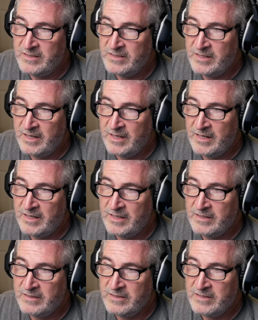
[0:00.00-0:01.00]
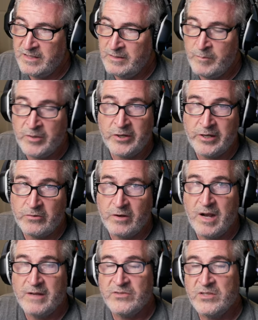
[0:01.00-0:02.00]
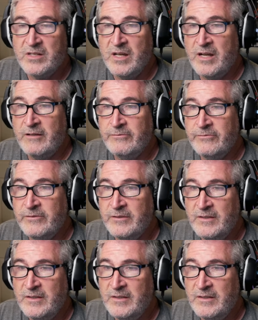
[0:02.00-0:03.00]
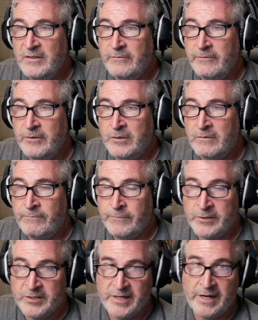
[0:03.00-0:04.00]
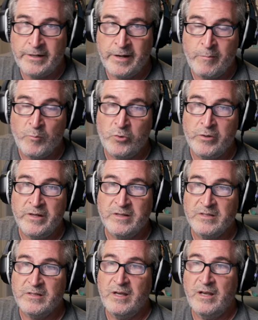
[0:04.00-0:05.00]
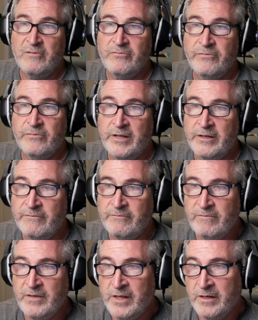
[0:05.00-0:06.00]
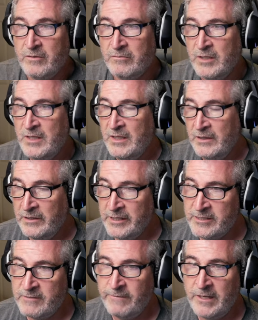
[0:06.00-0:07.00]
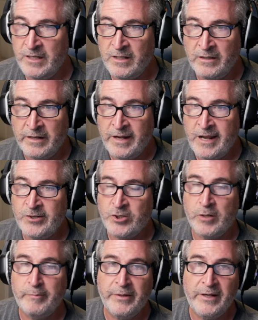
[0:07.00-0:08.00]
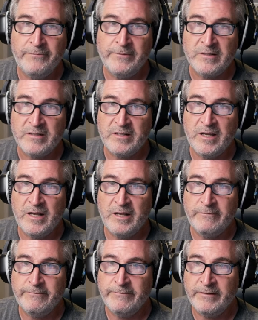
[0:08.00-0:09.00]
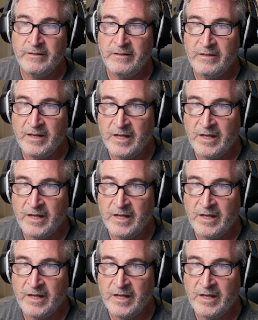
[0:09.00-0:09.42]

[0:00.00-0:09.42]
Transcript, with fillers: Sid and Marty Krofft stuff for Saturday morning stuff, like, you know, Lidsville and H.R. Puff and stuff, and